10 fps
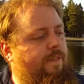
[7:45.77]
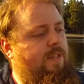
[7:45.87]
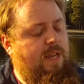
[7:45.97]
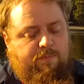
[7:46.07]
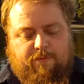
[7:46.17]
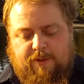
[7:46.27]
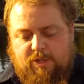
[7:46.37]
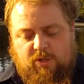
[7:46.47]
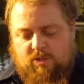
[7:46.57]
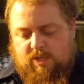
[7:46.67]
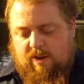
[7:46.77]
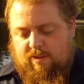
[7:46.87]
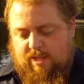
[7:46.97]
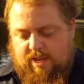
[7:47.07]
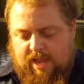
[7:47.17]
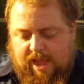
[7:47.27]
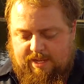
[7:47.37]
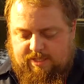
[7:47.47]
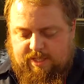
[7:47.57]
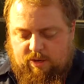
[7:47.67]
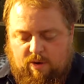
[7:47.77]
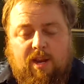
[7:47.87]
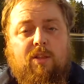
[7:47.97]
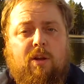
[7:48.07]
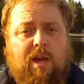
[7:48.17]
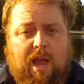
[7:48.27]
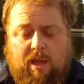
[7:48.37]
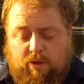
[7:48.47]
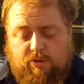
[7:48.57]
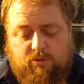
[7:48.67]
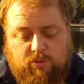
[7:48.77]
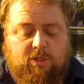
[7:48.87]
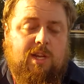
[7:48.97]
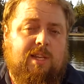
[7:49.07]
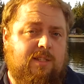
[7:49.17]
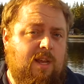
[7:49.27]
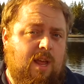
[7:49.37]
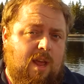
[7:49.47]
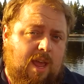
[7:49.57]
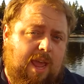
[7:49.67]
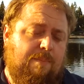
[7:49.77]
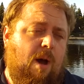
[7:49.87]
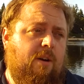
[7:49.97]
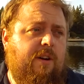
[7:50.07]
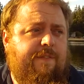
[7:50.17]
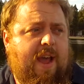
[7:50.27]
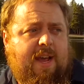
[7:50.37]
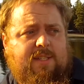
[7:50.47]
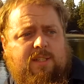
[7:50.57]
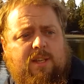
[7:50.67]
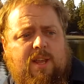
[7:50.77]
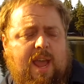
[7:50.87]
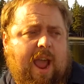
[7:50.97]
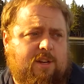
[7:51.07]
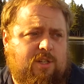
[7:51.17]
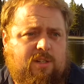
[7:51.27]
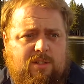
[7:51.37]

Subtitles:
same features and everything as the regular Kylos, which is a moderate fast action.